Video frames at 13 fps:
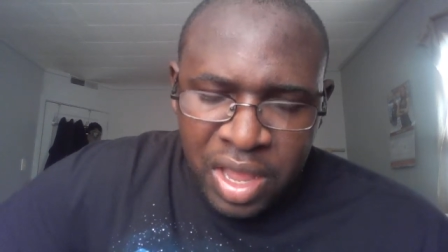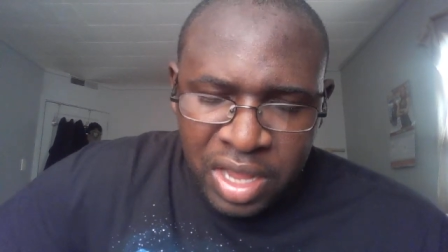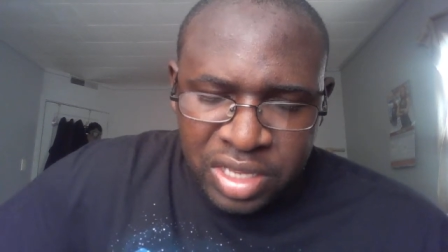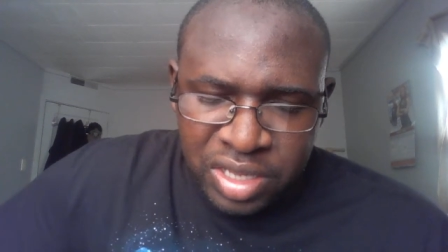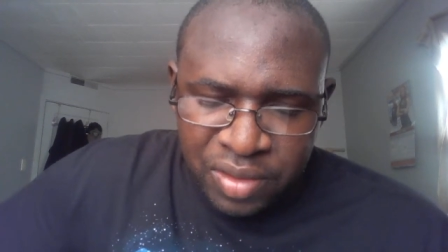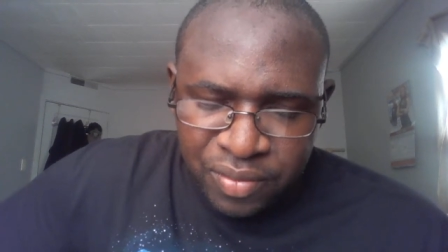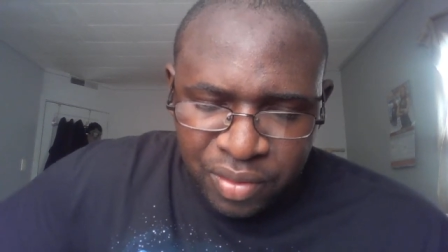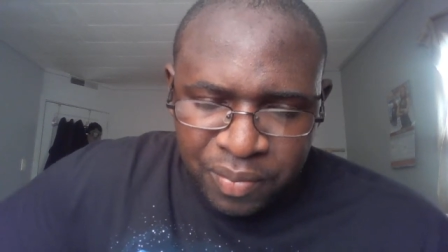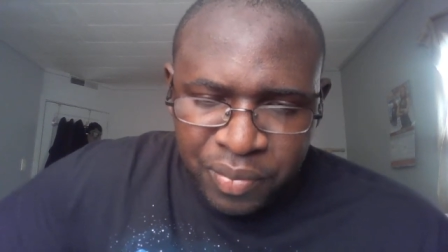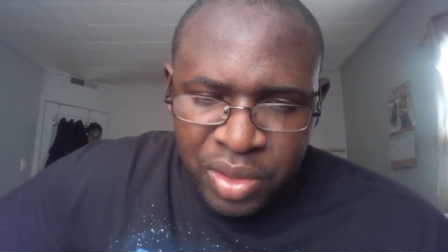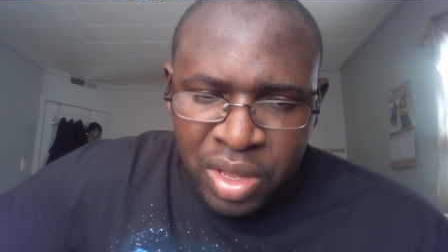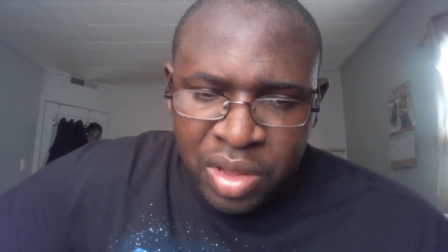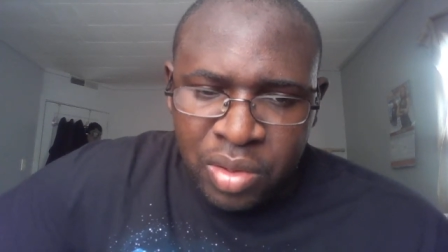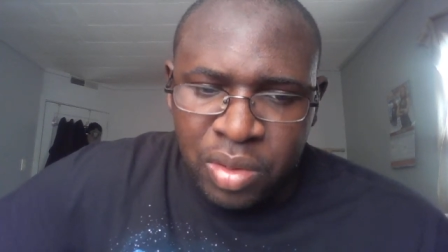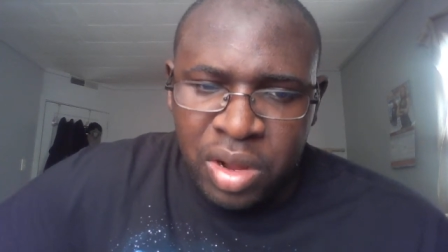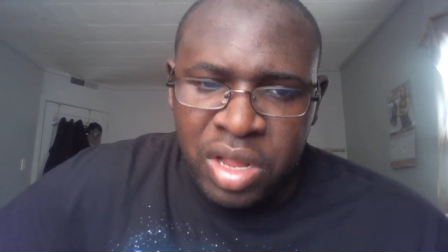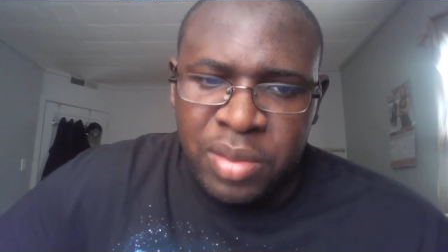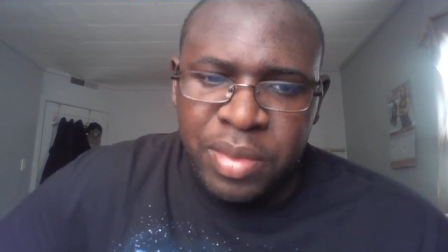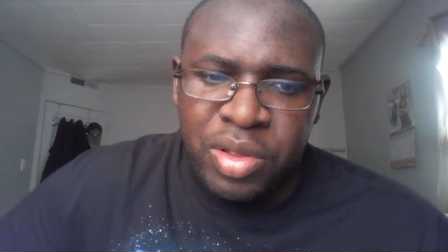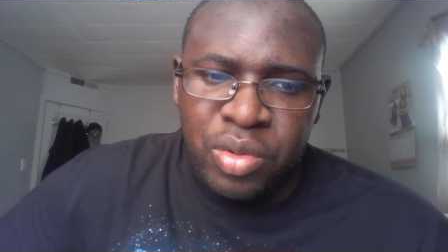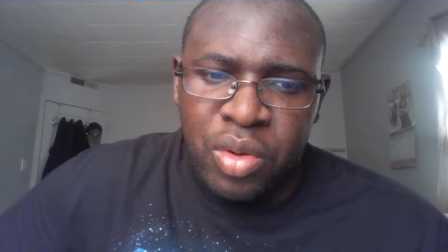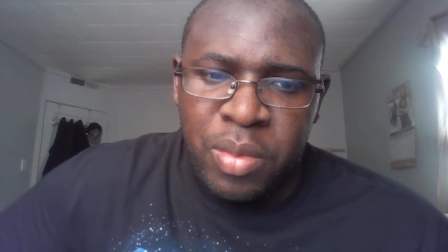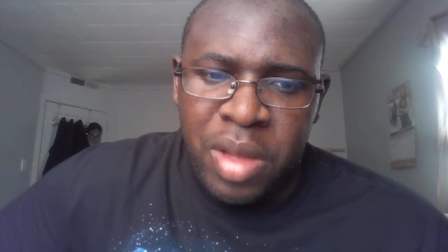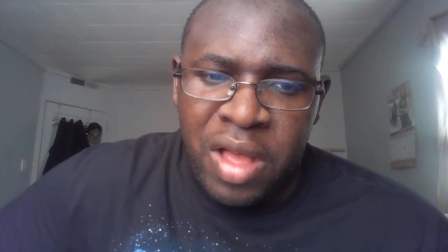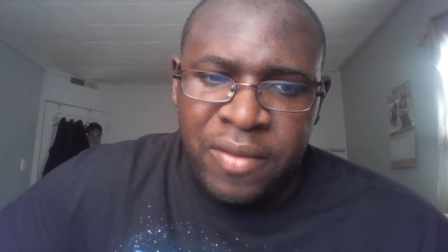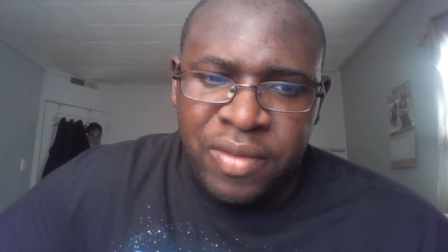As ever. Wanted to be the role
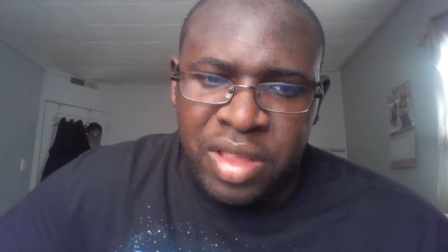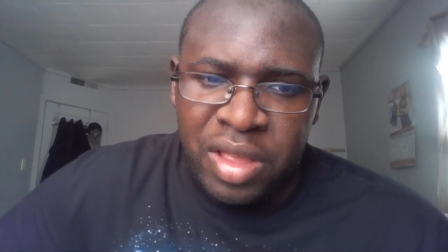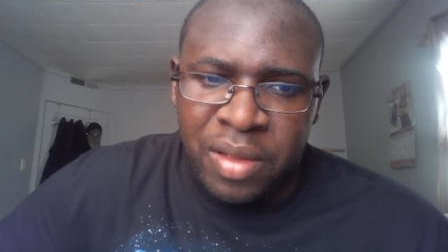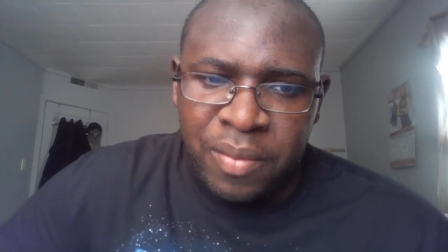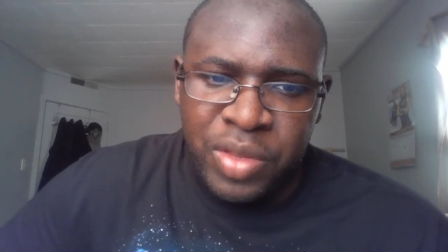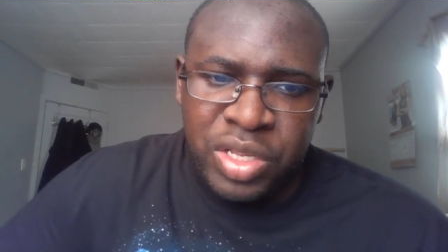model for them.